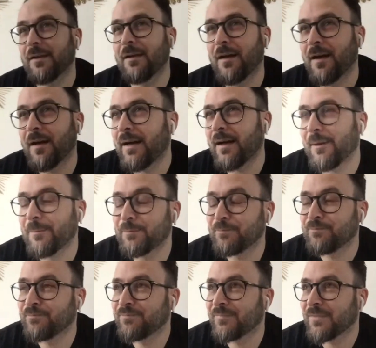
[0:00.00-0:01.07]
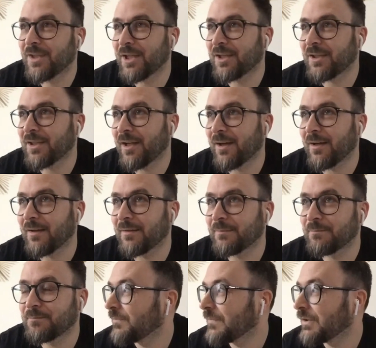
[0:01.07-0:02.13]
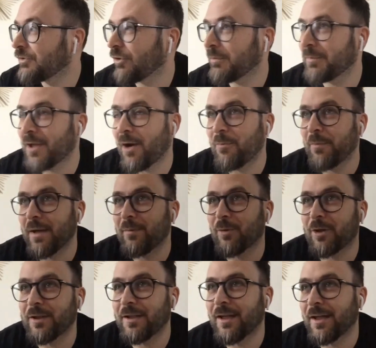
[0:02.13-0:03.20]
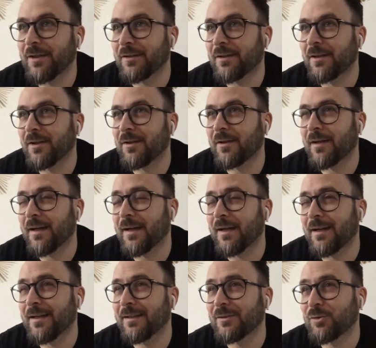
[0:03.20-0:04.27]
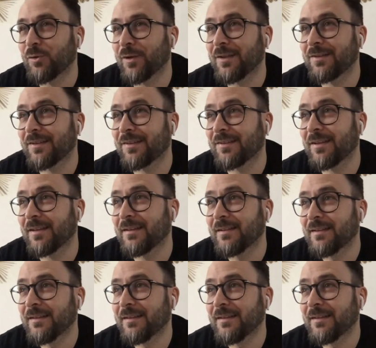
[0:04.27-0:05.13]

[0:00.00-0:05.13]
Um, Taking a trip down memory lane here. 2016.